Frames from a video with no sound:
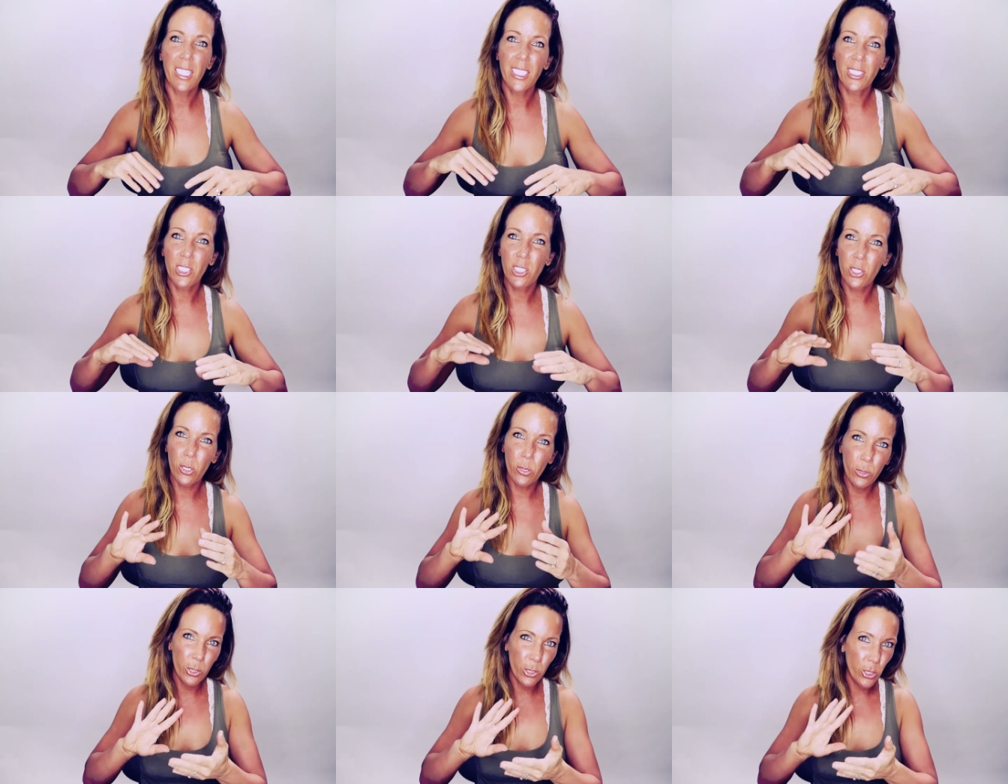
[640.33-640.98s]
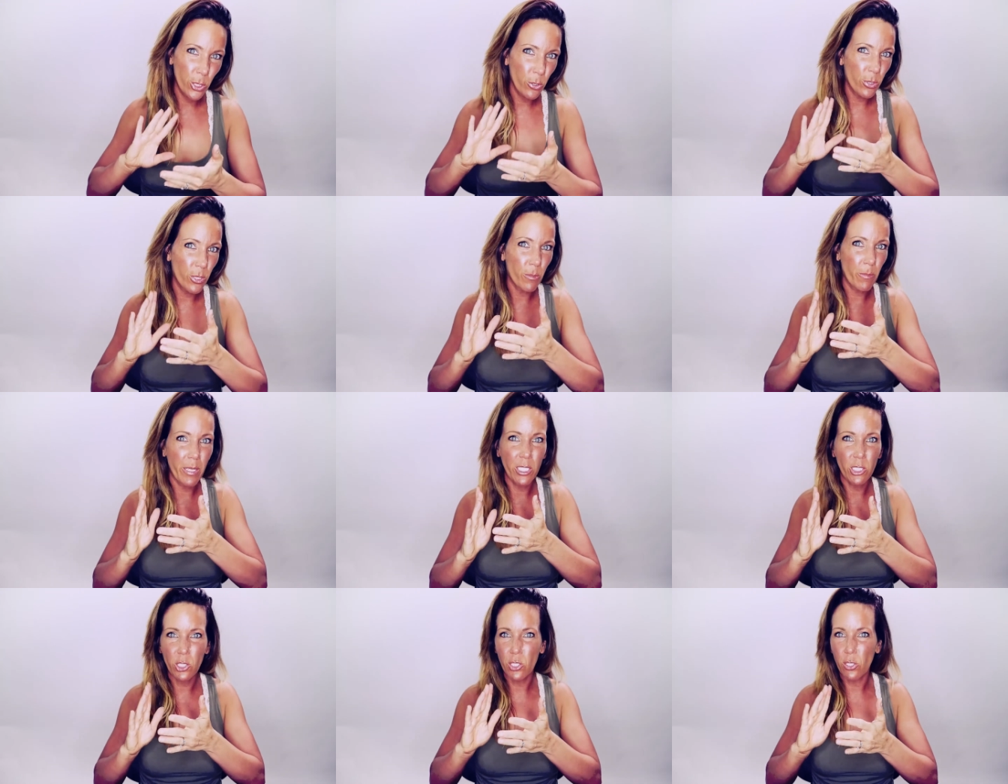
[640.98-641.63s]
It's too
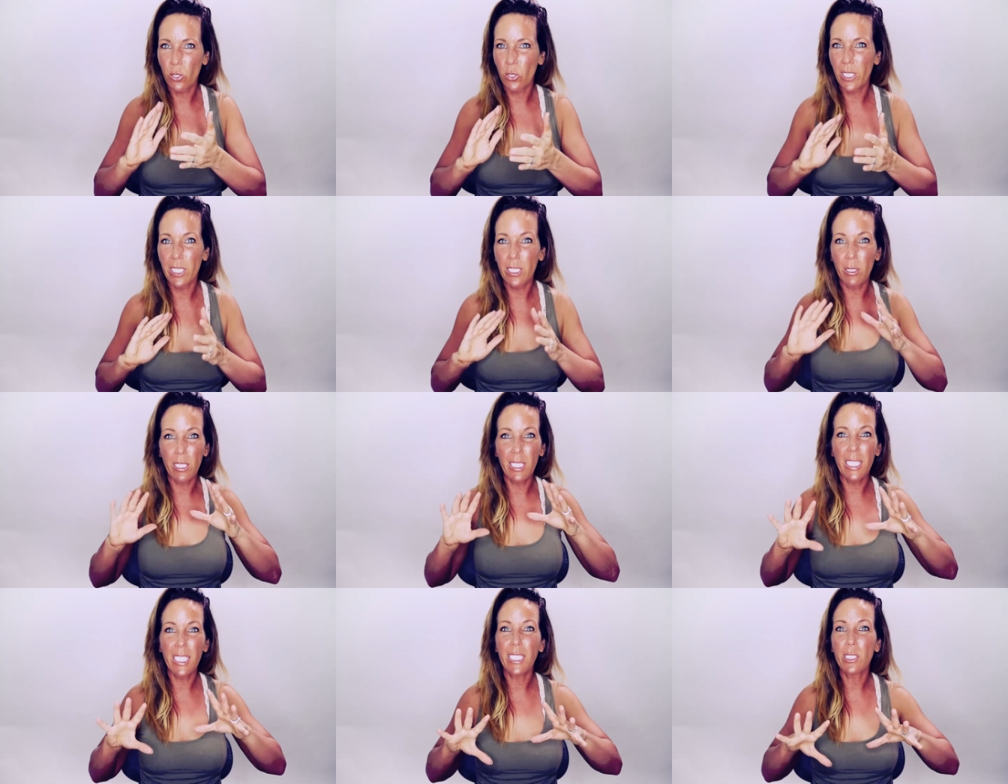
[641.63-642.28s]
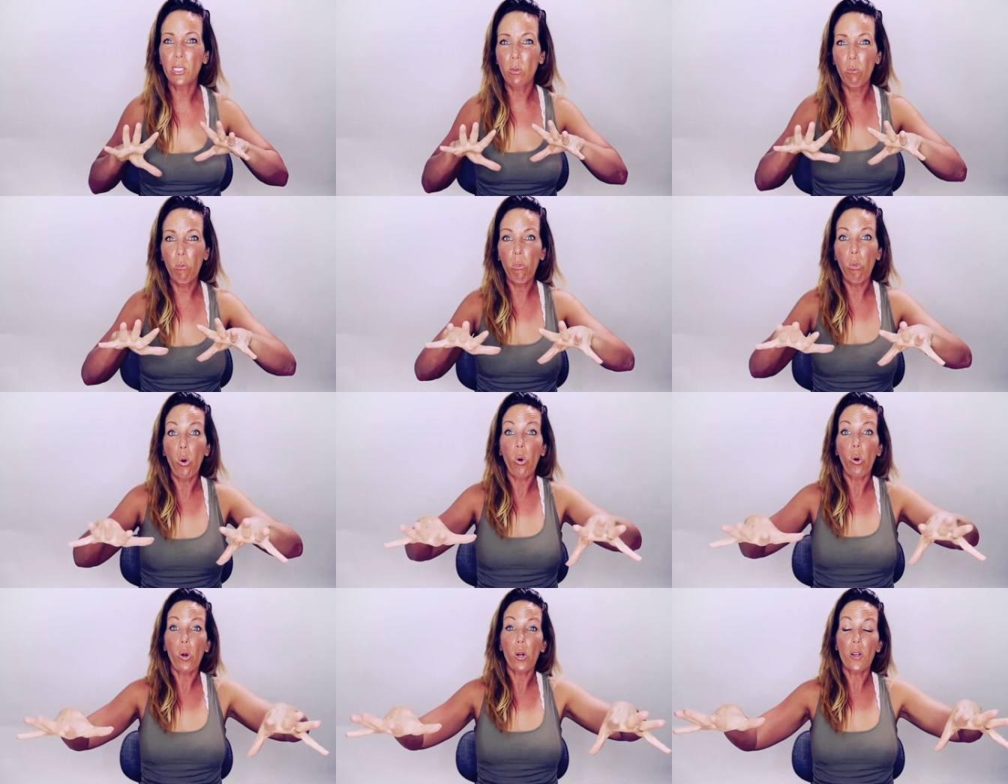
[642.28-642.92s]
two-dimensional. It needs
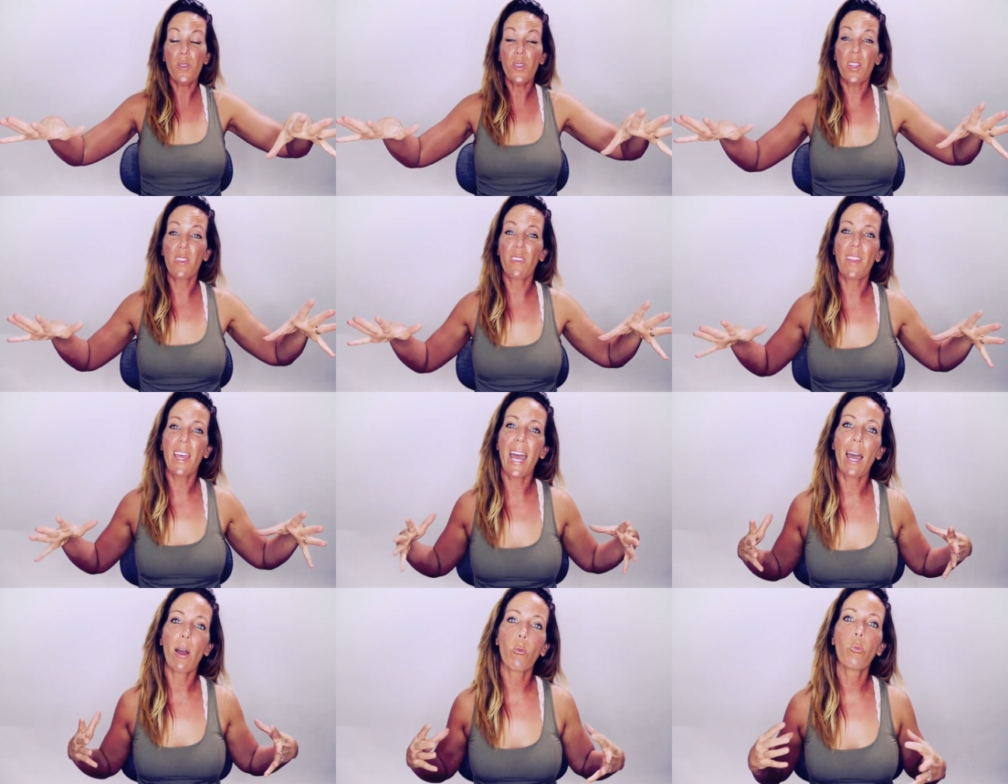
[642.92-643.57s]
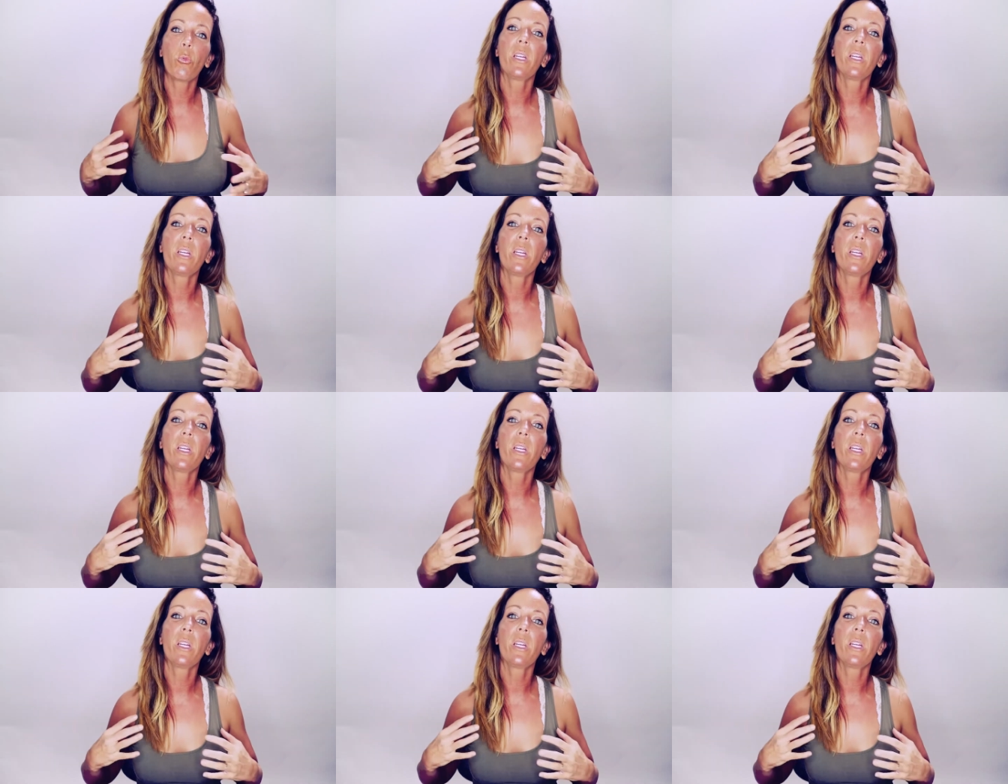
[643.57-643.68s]
more than that.